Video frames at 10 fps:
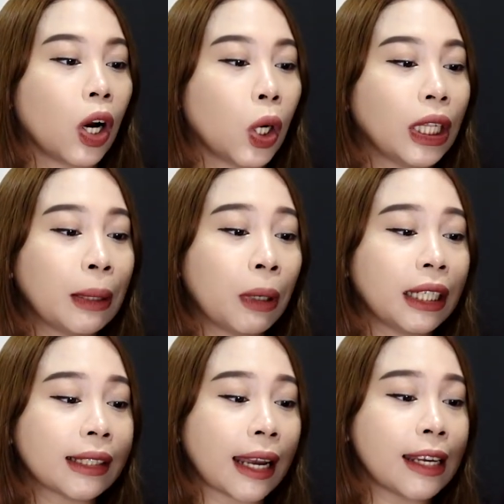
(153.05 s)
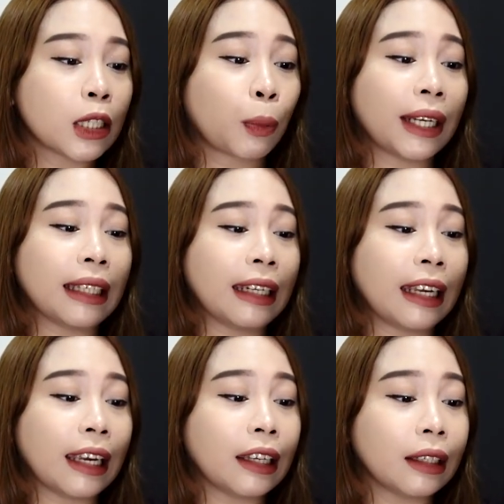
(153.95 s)
Olay Body Science
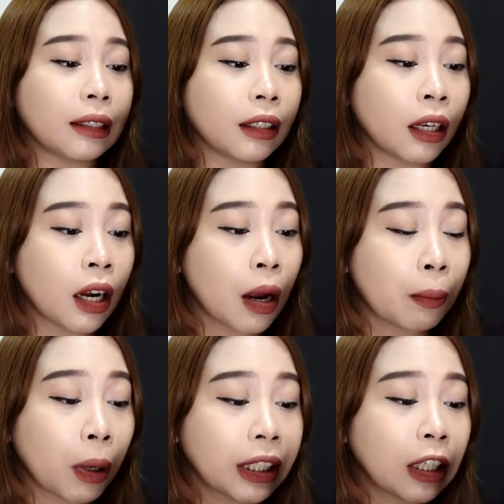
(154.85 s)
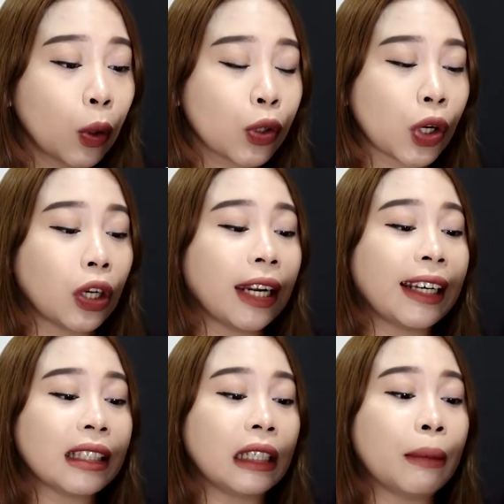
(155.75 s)
Brightening and Body Lotion
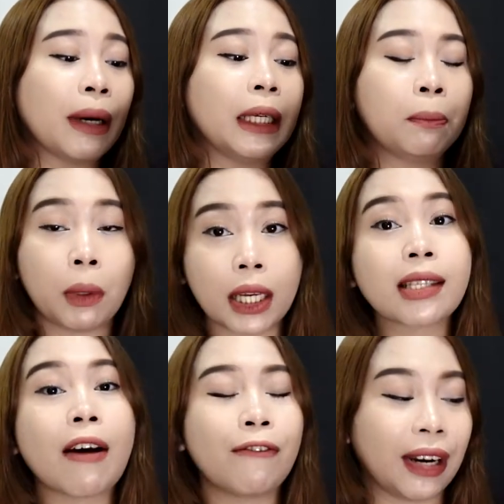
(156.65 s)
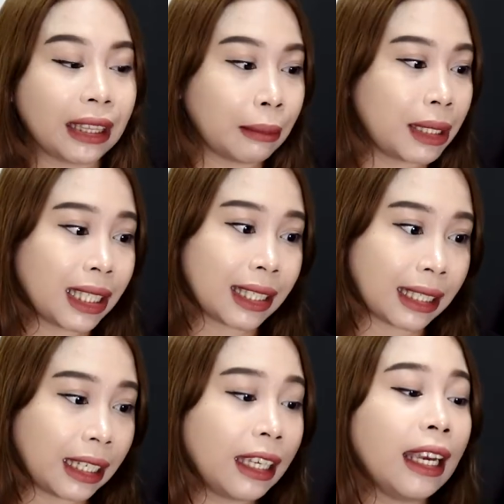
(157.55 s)
Niacinamide Plus Vitamin
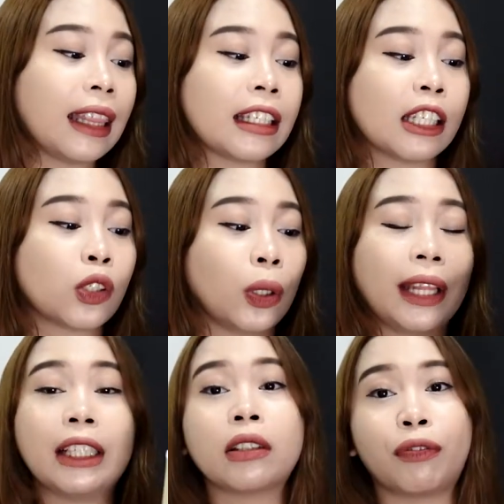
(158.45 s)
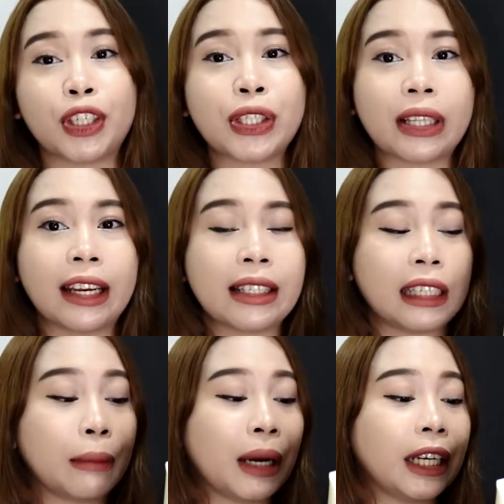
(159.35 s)
C. This is Olay's first
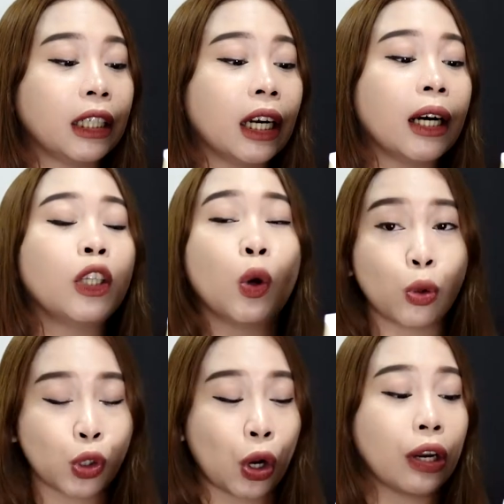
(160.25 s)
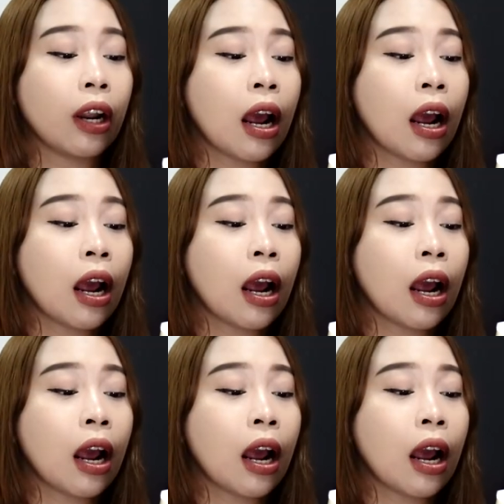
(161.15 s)
niacinamide na lotion